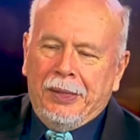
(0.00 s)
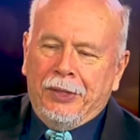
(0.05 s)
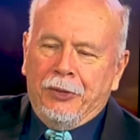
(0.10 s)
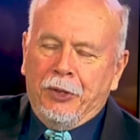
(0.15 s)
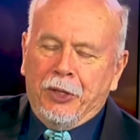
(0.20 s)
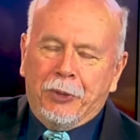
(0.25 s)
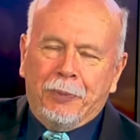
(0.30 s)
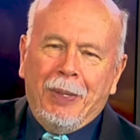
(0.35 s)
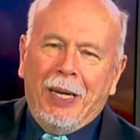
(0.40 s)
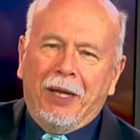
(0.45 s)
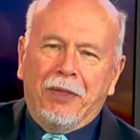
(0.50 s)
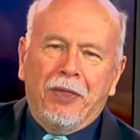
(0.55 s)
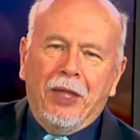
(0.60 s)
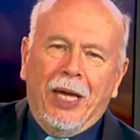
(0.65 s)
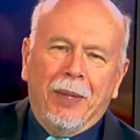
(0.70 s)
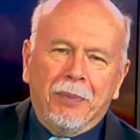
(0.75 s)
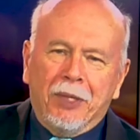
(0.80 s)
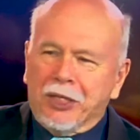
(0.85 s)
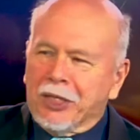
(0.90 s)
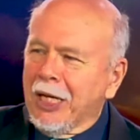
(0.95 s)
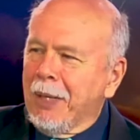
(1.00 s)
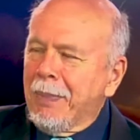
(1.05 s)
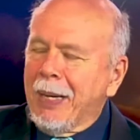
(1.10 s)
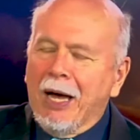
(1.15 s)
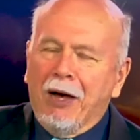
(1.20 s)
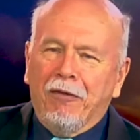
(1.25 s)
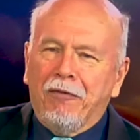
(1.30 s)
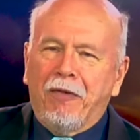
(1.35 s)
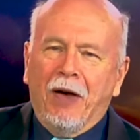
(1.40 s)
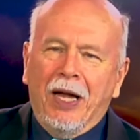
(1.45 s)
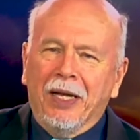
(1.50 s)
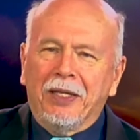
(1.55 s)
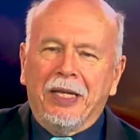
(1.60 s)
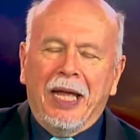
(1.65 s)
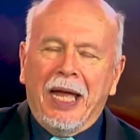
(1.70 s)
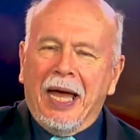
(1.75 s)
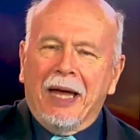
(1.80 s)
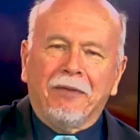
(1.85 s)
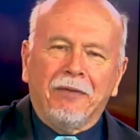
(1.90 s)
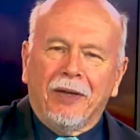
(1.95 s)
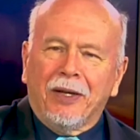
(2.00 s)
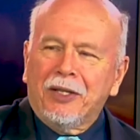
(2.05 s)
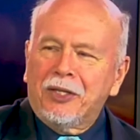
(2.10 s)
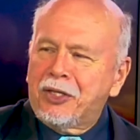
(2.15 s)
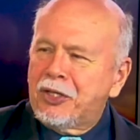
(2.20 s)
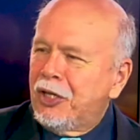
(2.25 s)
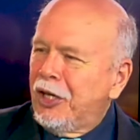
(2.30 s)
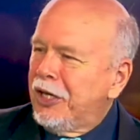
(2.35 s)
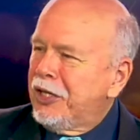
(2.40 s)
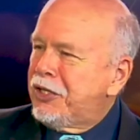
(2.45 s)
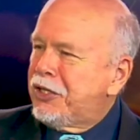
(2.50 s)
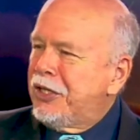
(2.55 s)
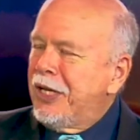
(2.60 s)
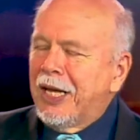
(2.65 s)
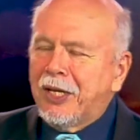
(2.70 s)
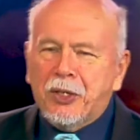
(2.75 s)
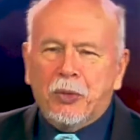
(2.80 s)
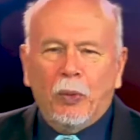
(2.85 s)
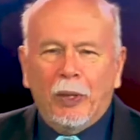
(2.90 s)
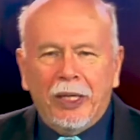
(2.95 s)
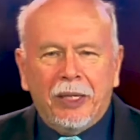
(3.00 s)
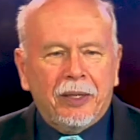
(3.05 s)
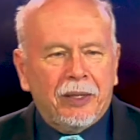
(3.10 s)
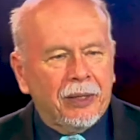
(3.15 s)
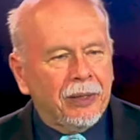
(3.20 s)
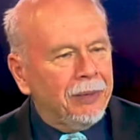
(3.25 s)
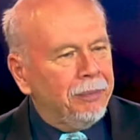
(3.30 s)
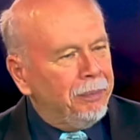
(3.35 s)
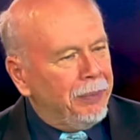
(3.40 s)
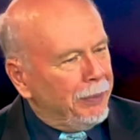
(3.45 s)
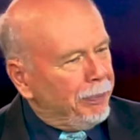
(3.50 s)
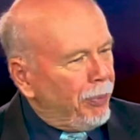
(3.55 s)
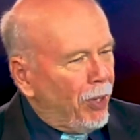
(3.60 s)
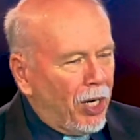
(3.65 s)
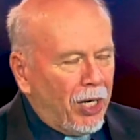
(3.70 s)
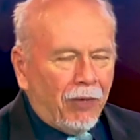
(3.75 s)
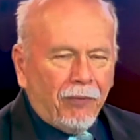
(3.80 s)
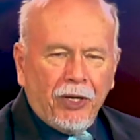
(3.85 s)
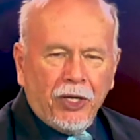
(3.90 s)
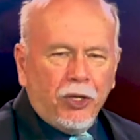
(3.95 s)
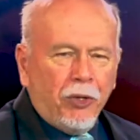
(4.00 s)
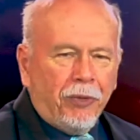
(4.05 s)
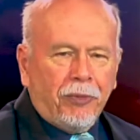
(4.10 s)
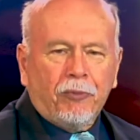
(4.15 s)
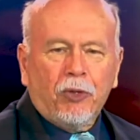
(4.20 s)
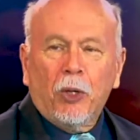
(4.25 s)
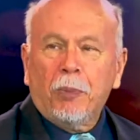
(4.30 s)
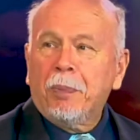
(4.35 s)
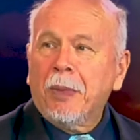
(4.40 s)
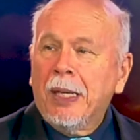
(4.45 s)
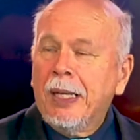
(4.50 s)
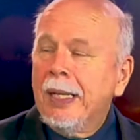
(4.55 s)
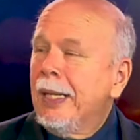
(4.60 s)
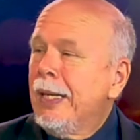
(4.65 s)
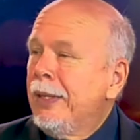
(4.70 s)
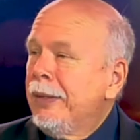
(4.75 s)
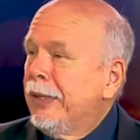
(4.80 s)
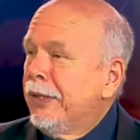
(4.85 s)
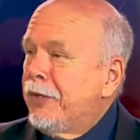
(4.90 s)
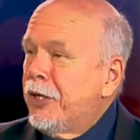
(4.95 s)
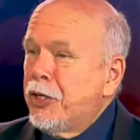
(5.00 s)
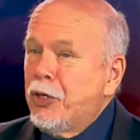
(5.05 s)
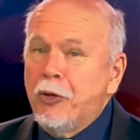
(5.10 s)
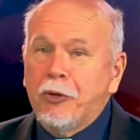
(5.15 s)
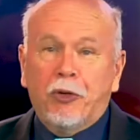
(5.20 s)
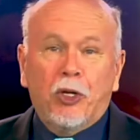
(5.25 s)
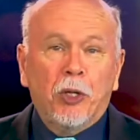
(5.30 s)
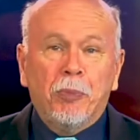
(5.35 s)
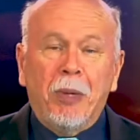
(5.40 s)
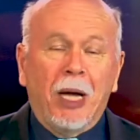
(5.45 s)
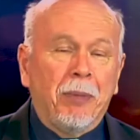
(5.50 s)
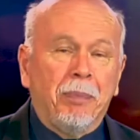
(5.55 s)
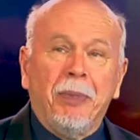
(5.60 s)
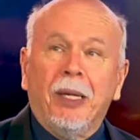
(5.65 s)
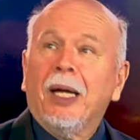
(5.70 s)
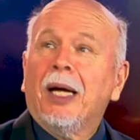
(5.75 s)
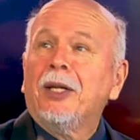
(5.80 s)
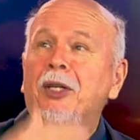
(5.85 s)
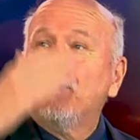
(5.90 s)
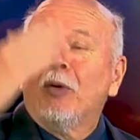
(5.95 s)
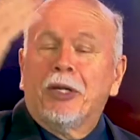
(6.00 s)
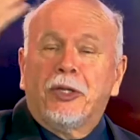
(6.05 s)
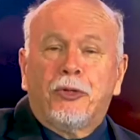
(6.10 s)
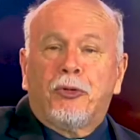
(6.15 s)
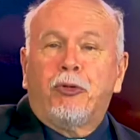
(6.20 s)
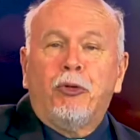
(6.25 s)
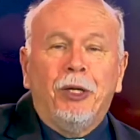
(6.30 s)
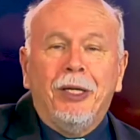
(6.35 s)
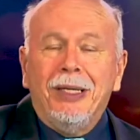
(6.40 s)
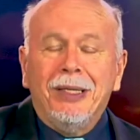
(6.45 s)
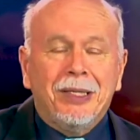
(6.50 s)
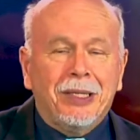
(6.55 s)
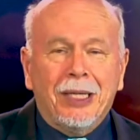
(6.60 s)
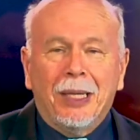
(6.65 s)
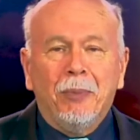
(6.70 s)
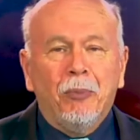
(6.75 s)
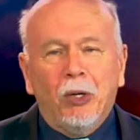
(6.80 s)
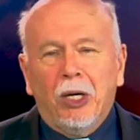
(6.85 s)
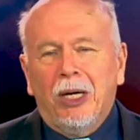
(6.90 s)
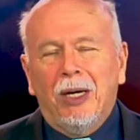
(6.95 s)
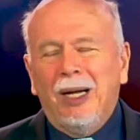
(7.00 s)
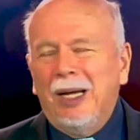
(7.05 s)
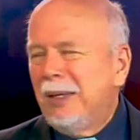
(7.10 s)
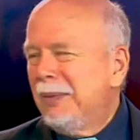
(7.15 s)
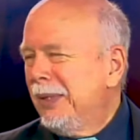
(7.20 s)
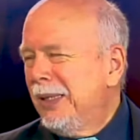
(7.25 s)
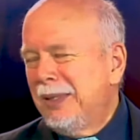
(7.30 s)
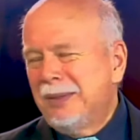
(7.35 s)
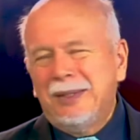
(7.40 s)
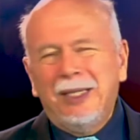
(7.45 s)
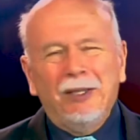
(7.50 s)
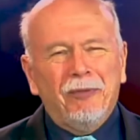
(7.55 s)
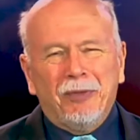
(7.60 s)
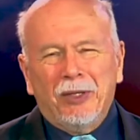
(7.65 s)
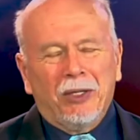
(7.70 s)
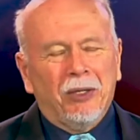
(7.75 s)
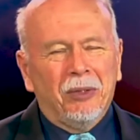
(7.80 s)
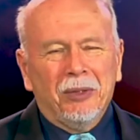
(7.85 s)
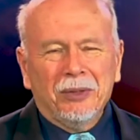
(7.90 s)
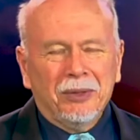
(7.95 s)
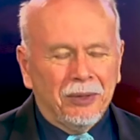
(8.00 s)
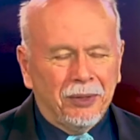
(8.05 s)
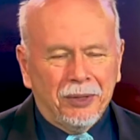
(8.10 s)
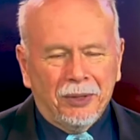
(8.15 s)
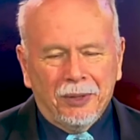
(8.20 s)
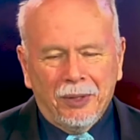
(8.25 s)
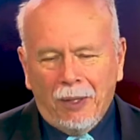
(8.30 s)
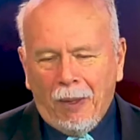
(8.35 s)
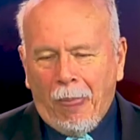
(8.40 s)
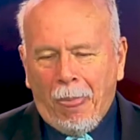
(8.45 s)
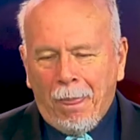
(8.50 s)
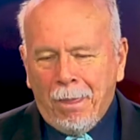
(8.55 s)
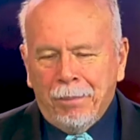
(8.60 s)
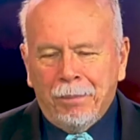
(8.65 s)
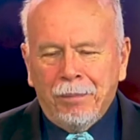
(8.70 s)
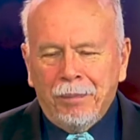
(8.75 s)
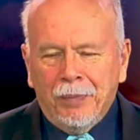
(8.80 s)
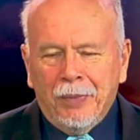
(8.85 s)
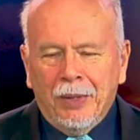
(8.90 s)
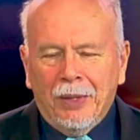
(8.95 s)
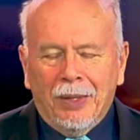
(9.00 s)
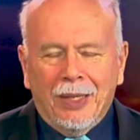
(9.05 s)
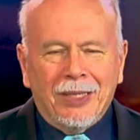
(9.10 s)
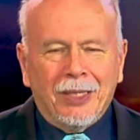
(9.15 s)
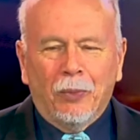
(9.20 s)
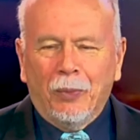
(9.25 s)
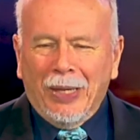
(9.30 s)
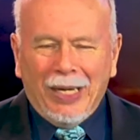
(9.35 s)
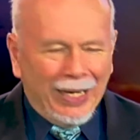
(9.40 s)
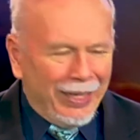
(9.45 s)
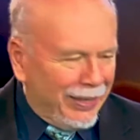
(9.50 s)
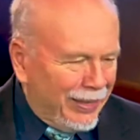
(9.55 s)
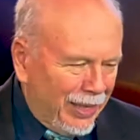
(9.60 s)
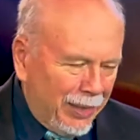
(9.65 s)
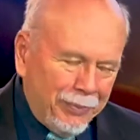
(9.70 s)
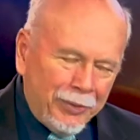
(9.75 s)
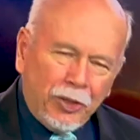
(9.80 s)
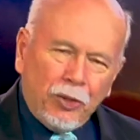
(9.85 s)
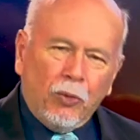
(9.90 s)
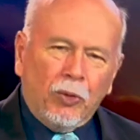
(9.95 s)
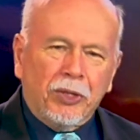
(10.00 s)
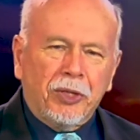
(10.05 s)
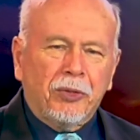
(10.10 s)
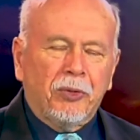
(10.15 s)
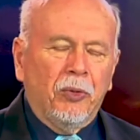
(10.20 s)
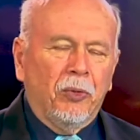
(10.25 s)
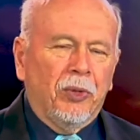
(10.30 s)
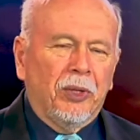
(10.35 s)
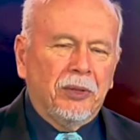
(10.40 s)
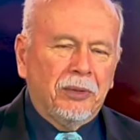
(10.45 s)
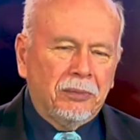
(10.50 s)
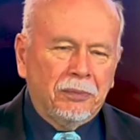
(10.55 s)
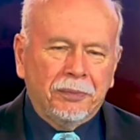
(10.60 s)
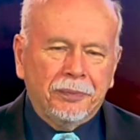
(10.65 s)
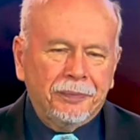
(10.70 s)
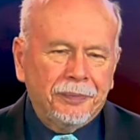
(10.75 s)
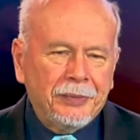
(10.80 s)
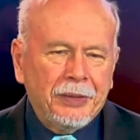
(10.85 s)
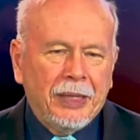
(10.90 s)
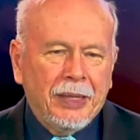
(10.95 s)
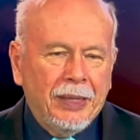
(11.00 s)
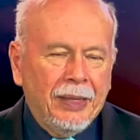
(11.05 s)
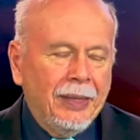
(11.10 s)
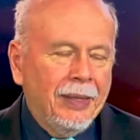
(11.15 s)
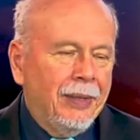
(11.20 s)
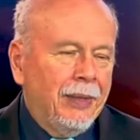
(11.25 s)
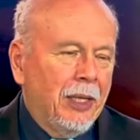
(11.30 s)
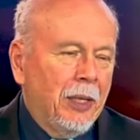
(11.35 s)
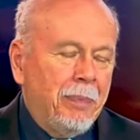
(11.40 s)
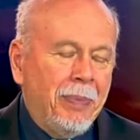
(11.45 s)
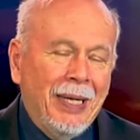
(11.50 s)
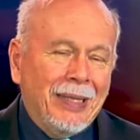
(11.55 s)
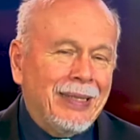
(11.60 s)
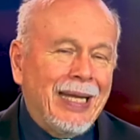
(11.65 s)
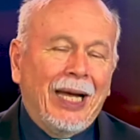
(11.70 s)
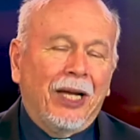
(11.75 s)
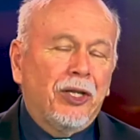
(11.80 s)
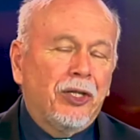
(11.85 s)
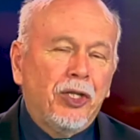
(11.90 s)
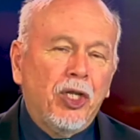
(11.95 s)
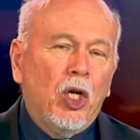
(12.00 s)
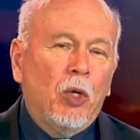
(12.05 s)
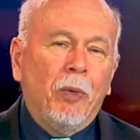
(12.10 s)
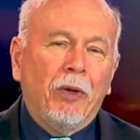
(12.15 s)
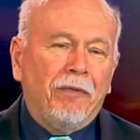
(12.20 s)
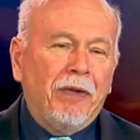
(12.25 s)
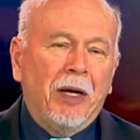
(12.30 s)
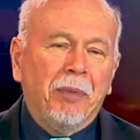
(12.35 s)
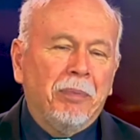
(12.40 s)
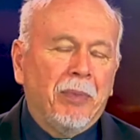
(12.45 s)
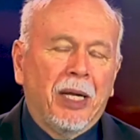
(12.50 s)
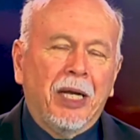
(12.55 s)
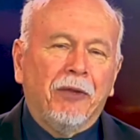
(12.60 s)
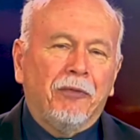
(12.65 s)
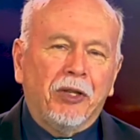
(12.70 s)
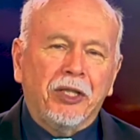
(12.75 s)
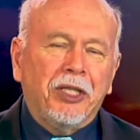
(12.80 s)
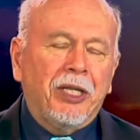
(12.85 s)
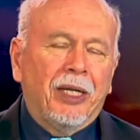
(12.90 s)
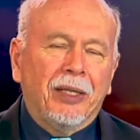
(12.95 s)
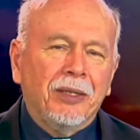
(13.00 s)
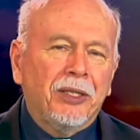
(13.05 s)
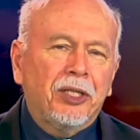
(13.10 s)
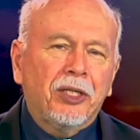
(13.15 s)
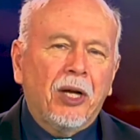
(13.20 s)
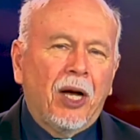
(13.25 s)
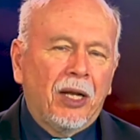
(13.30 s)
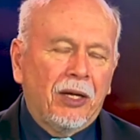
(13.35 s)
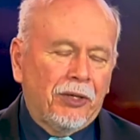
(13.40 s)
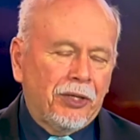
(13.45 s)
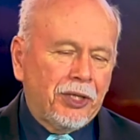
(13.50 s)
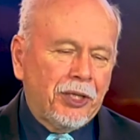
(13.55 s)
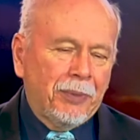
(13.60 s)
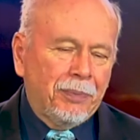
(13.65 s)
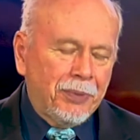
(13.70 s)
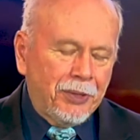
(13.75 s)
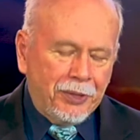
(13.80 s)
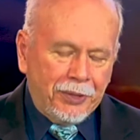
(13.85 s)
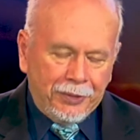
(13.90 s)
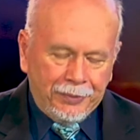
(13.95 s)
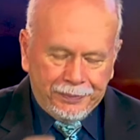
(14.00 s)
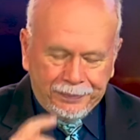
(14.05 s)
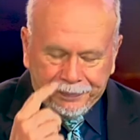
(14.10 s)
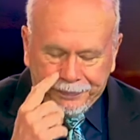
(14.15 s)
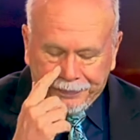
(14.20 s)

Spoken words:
And to expect them to somehow find the Adventist church next week and be part of a youth group, that the youth group might be under a tree somewhere, I mean, difficult. I said, we got to get them into our school. The best I could do, we found money for 10 scholarships.